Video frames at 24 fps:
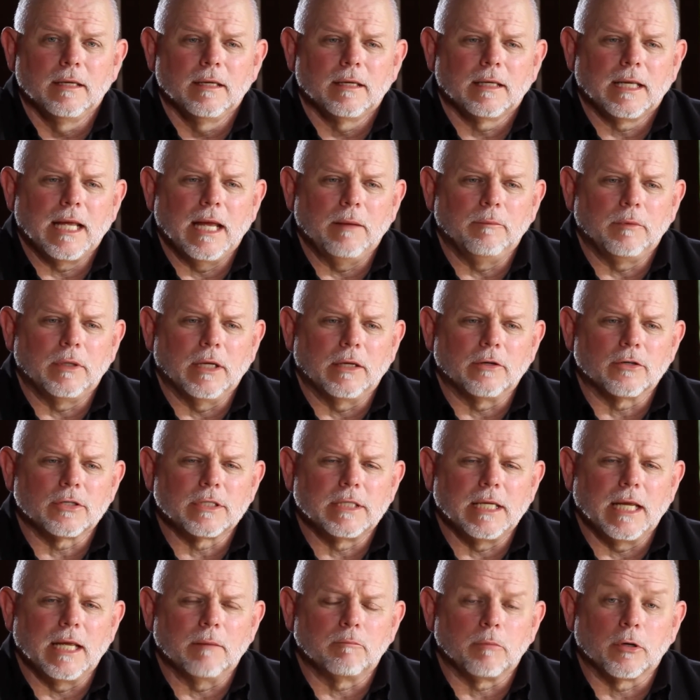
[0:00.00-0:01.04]
came to
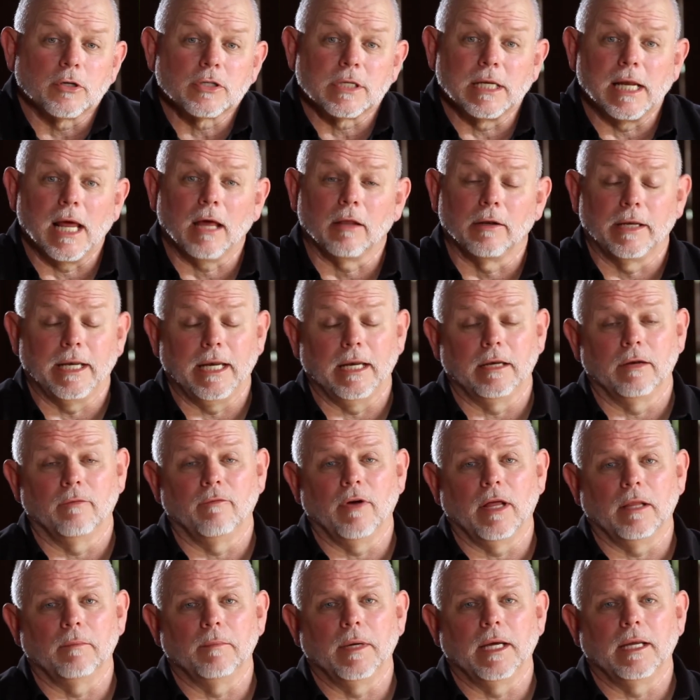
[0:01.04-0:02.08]
understand personality
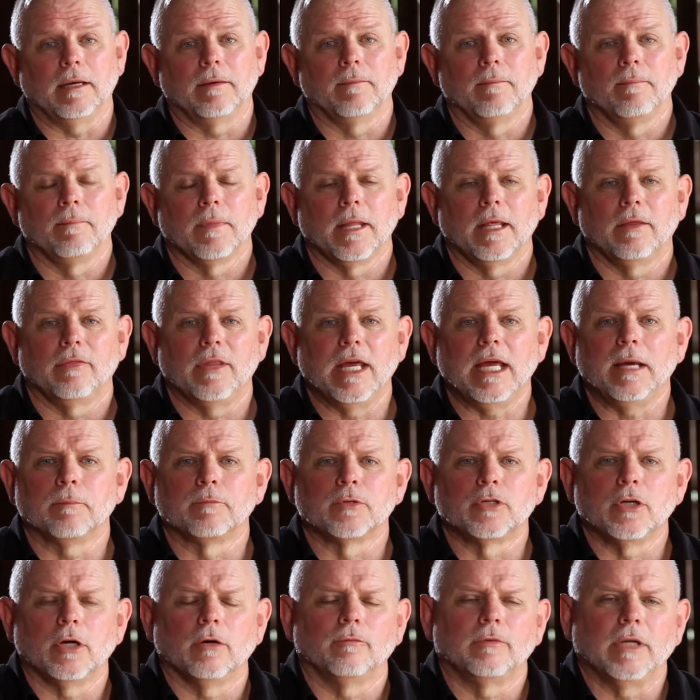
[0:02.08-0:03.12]
development. They
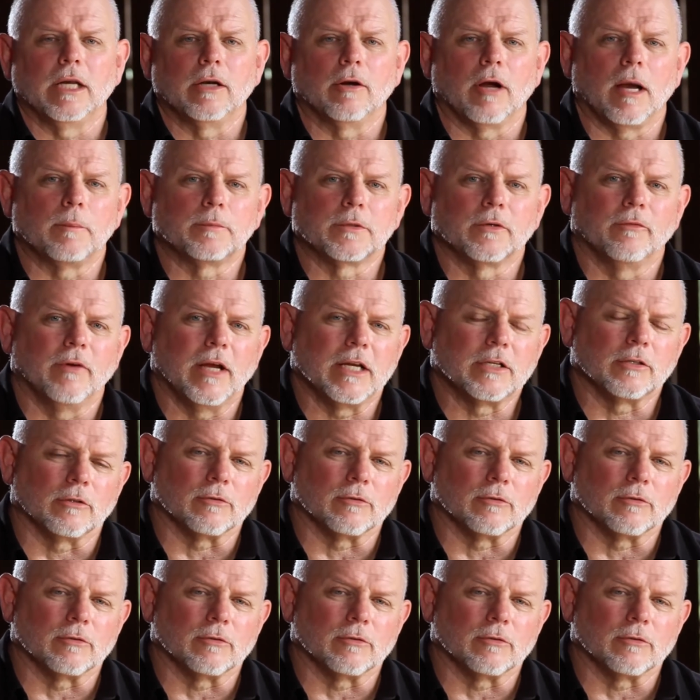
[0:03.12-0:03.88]
observed in their observational